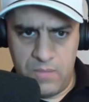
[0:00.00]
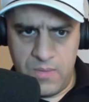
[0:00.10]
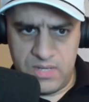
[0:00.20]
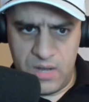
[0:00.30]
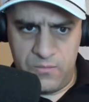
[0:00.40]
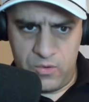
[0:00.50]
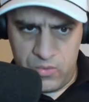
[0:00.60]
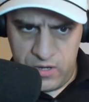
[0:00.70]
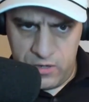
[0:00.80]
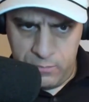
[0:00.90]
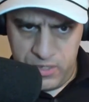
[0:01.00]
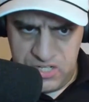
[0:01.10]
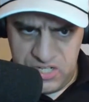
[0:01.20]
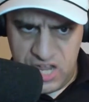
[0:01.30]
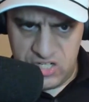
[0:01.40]
Maybe time for a greater
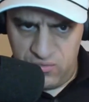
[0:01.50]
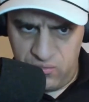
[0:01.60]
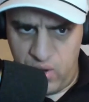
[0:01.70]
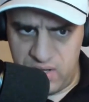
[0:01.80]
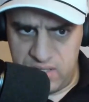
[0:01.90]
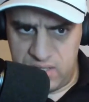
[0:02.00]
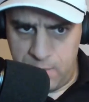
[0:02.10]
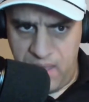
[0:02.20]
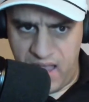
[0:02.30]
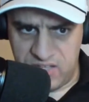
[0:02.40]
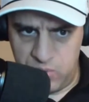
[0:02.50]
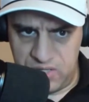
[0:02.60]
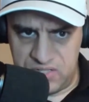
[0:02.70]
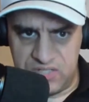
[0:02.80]
appreciation of what the past was,